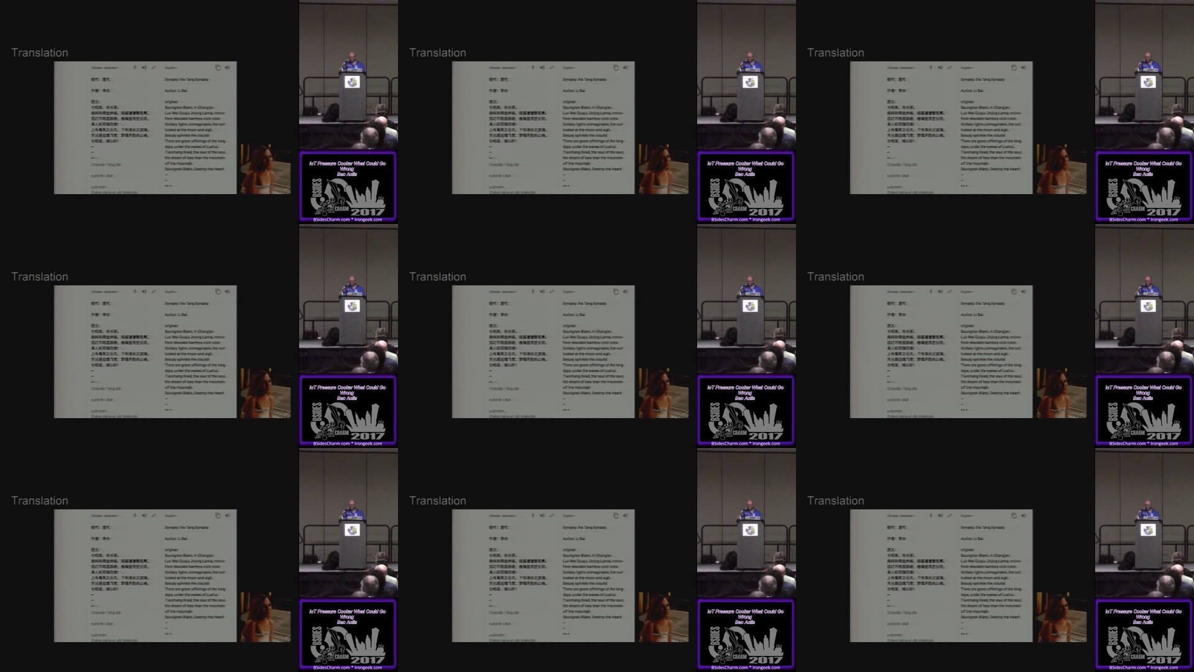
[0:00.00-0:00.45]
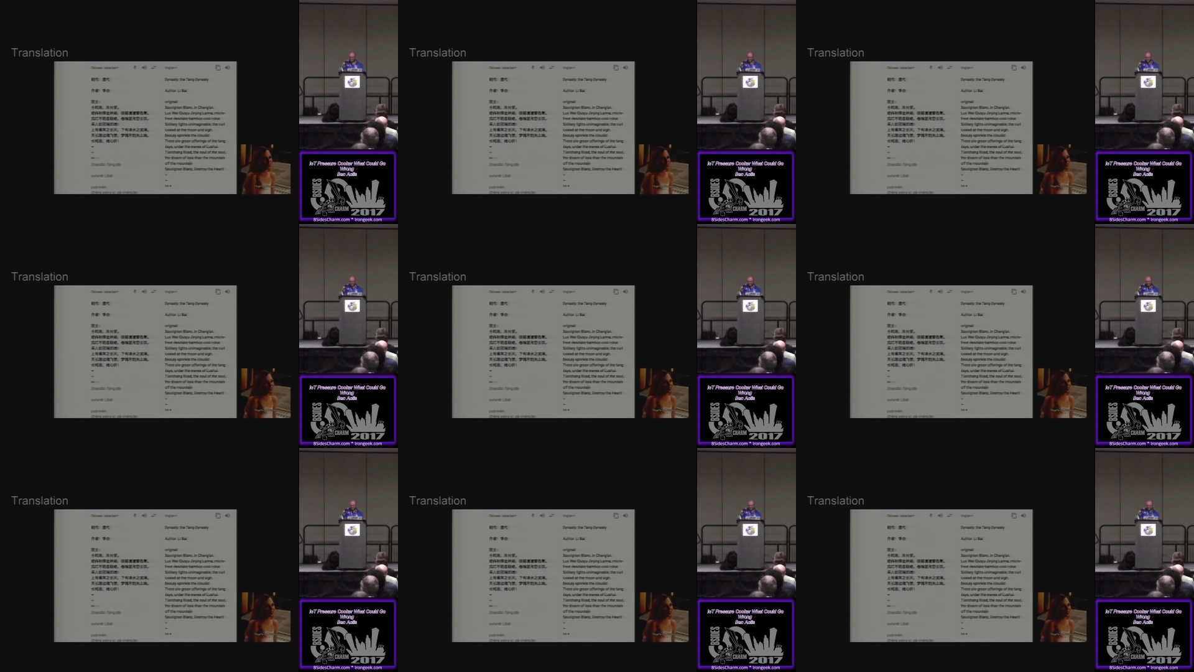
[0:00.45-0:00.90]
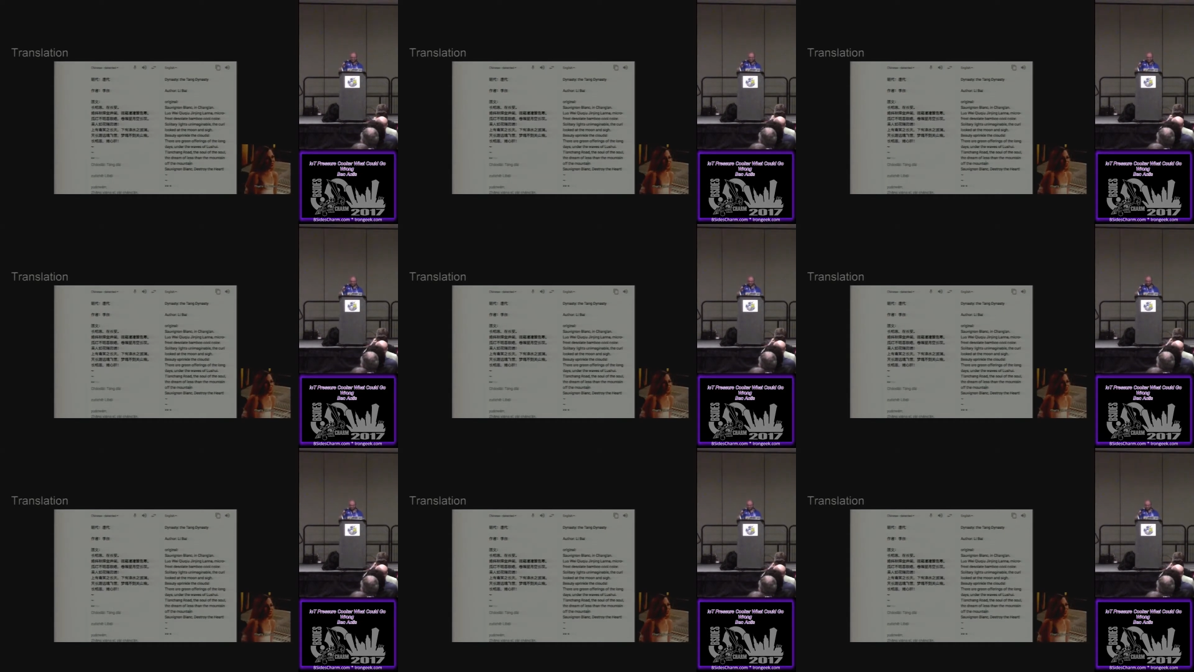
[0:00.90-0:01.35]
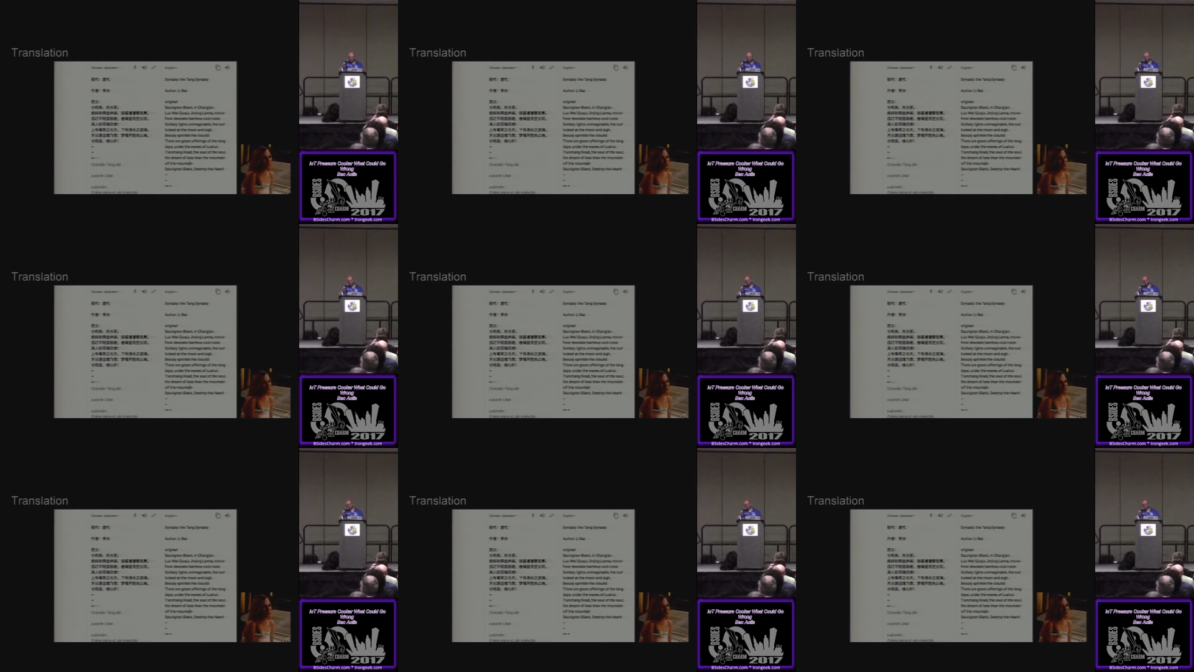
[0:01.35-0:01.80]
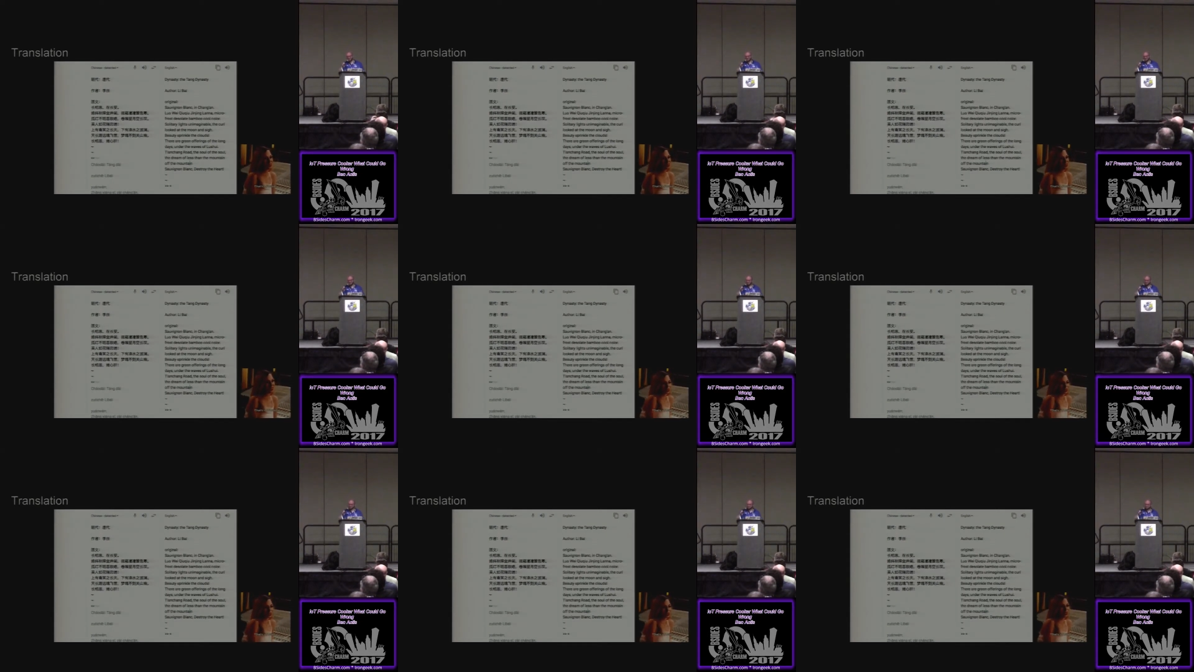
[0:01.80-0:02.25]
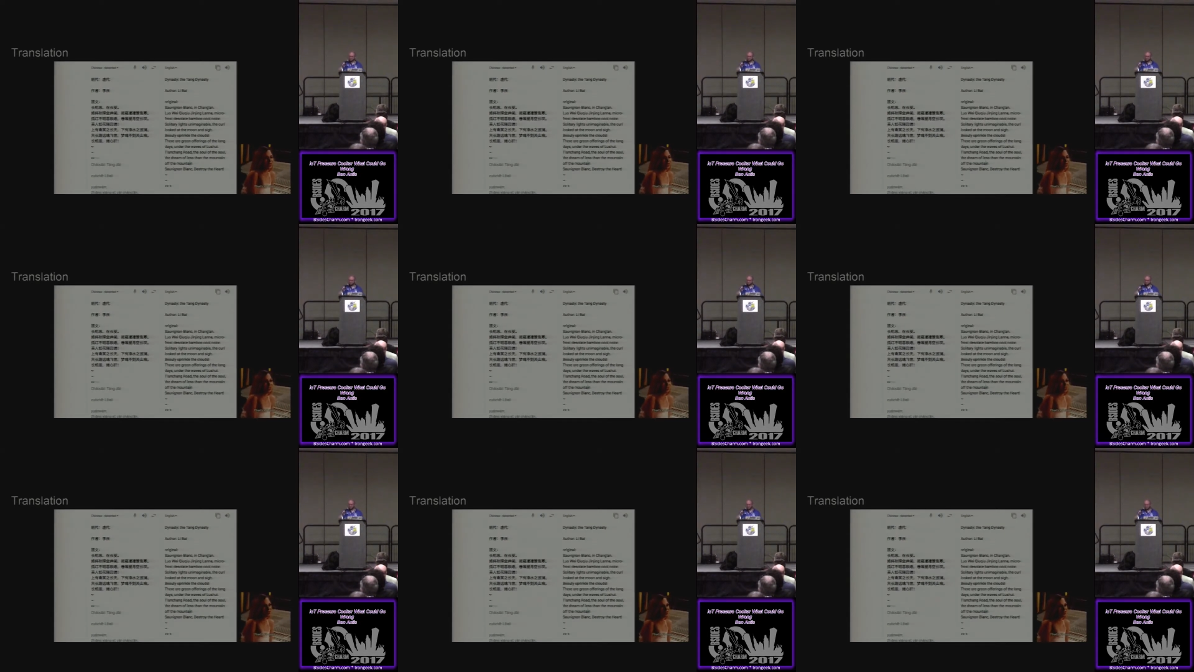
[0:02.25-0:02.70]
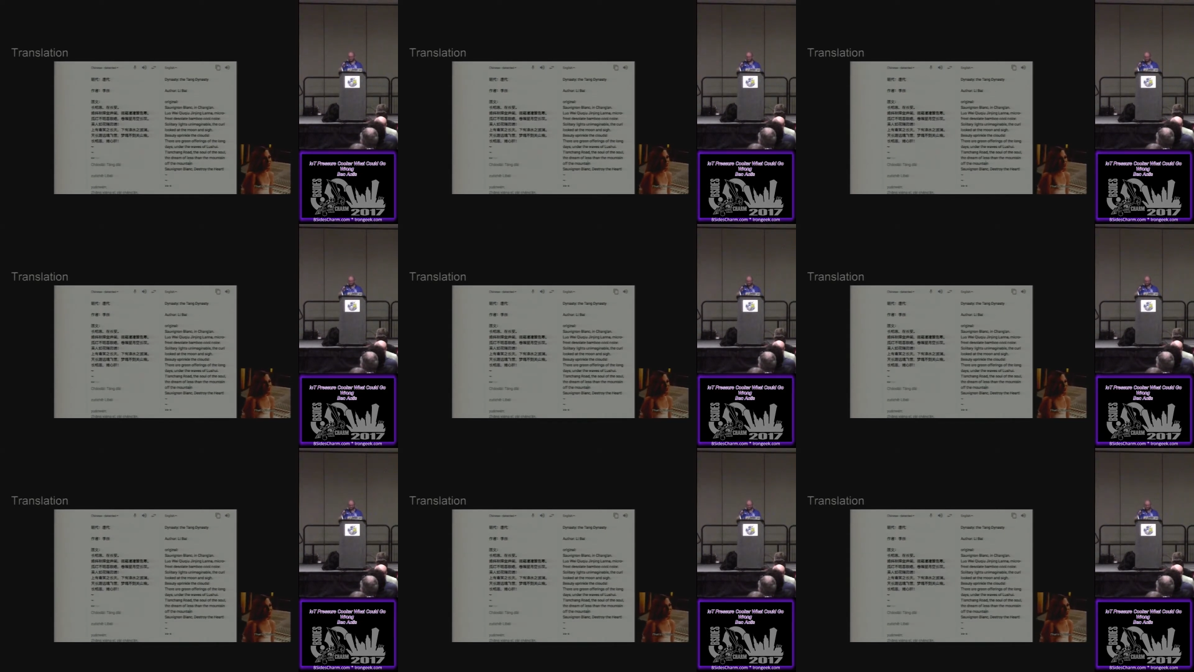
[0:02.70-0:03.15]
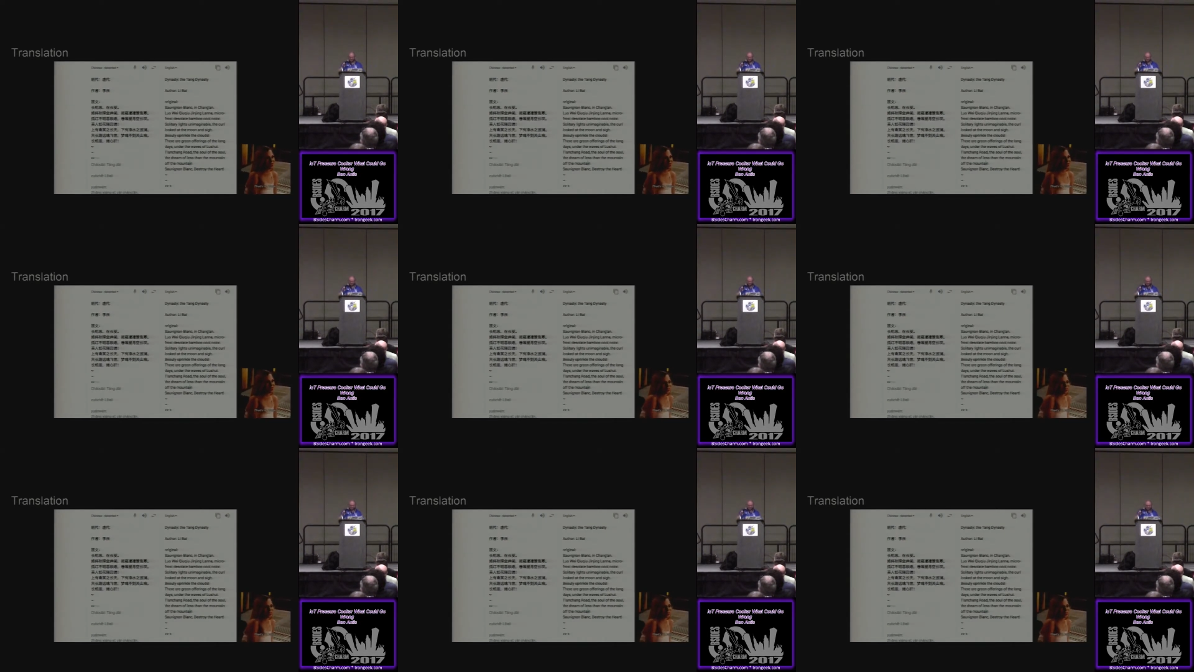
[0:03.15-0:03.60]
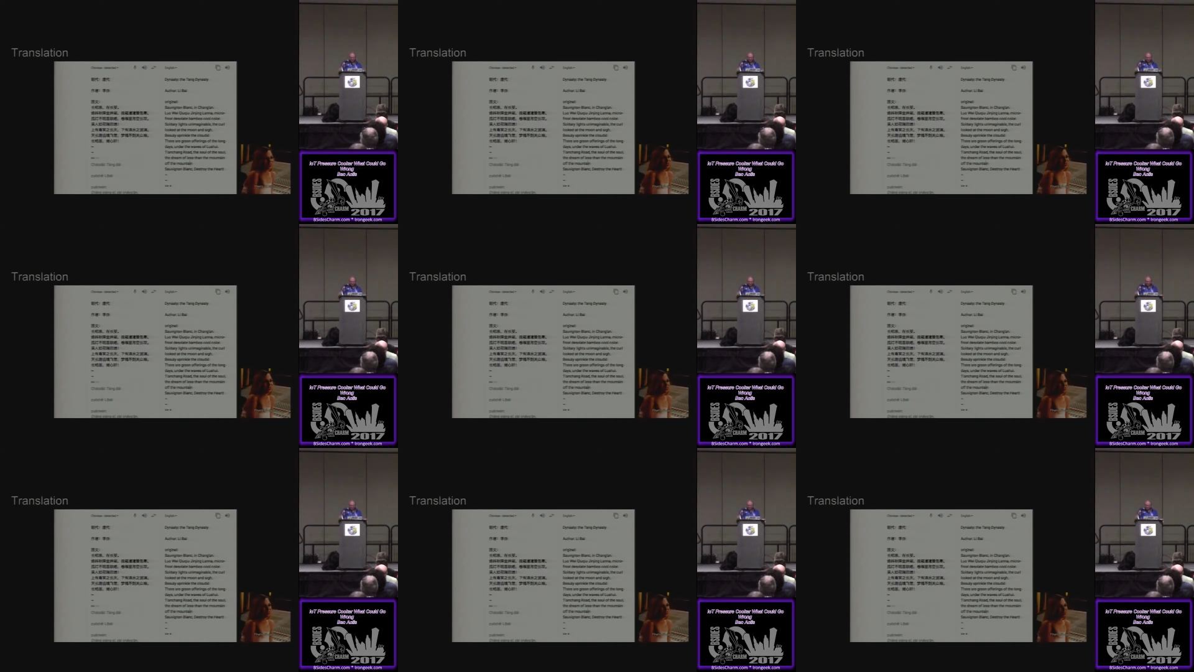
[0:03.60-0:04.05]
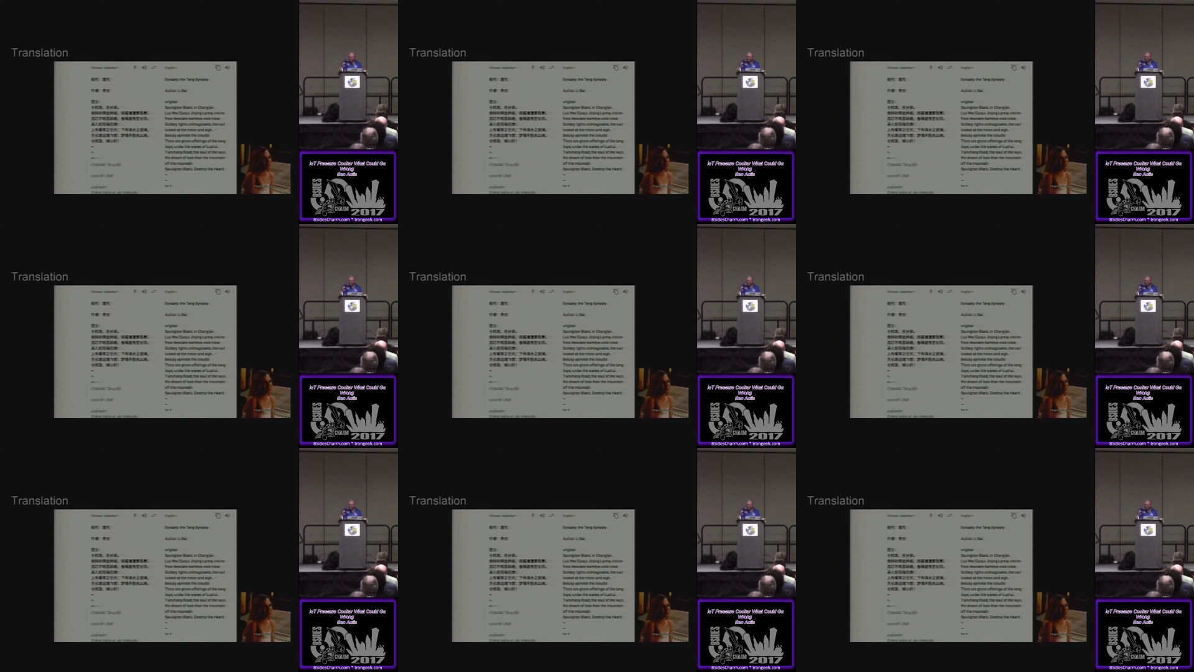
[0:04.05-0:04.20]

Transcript: [unreadable: no face in view]